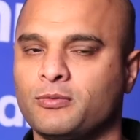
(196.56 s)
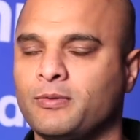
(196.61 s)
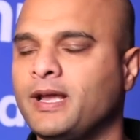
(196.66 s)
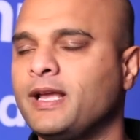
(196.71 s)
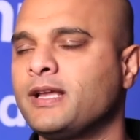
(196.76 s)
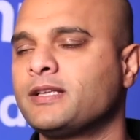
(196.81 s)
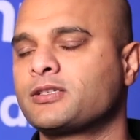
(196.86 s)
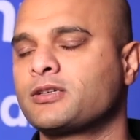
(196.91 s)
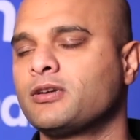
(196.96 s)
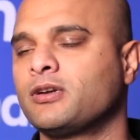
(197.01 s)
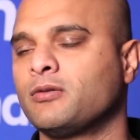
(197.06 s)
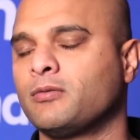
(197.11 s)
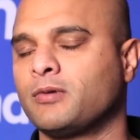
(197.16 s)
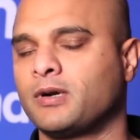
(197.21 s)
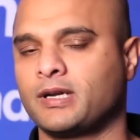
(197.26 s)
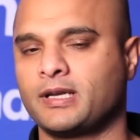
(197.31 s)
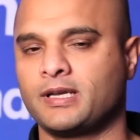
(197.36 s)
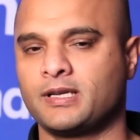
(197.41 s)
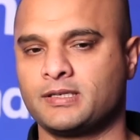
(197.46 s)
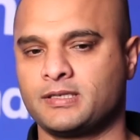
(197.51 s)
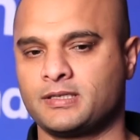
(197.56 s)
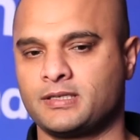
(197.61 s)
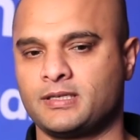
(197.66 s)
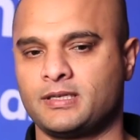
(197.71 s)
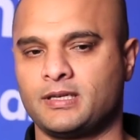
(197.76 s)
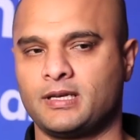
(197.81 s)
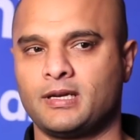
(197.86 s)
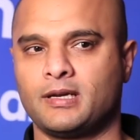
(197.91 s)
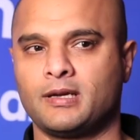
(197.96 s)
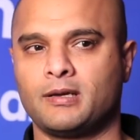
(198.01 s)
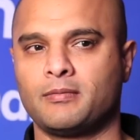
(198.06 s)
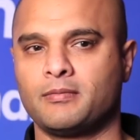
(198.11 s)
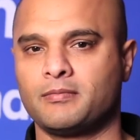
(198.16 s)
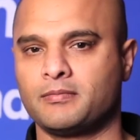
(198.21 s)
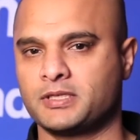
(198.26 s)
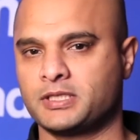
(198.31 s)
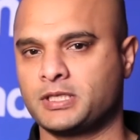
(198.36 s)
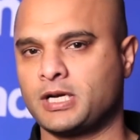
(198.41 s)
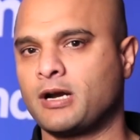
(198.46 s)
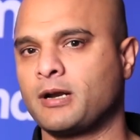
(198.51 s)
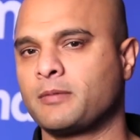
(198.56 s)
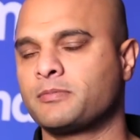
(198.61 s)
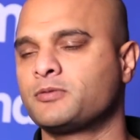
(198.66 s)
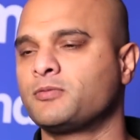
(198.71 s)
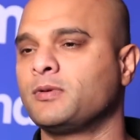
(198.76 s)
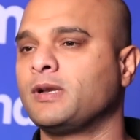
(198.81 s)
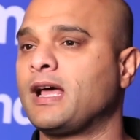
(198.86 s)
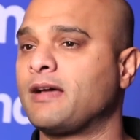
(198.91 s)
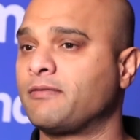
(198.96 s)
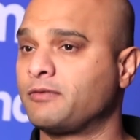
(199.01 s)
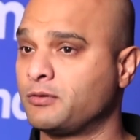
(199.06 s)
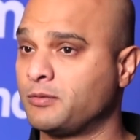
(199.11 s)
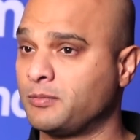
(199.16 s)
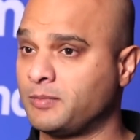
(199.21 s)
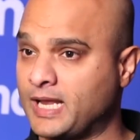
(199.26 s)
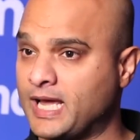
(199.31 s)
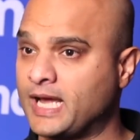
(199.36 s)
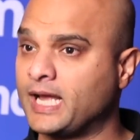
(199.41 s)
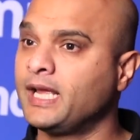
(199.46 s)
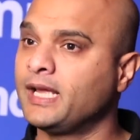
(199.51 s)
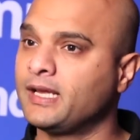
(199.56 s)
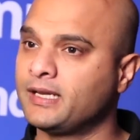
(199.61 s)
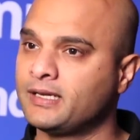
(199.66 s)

way it's going to work is startups will have to apply,